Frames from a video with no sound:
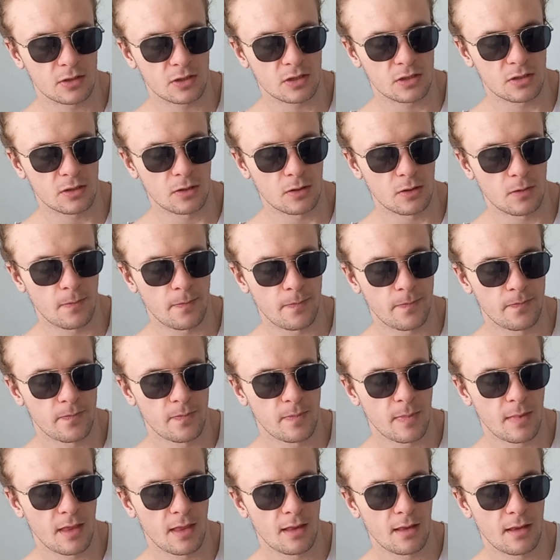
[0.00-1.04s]
So
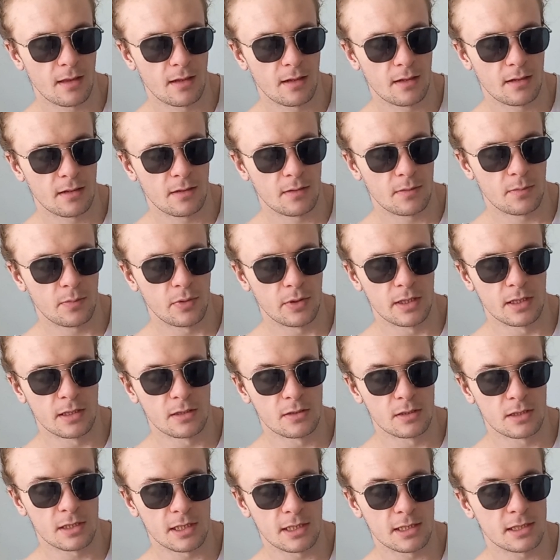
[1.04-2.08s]
pretty
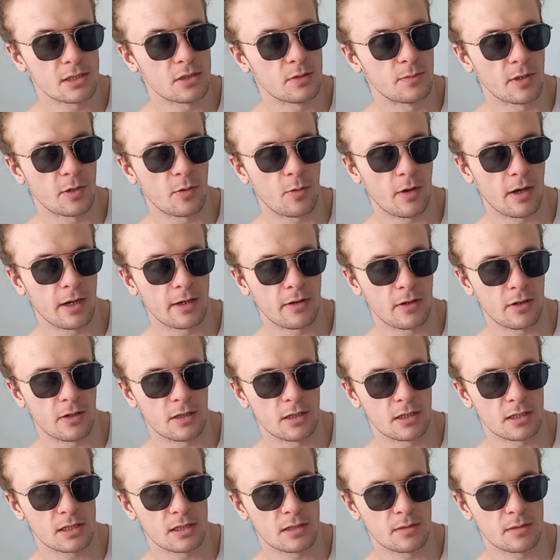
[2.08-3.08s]
useless, to be quite honest.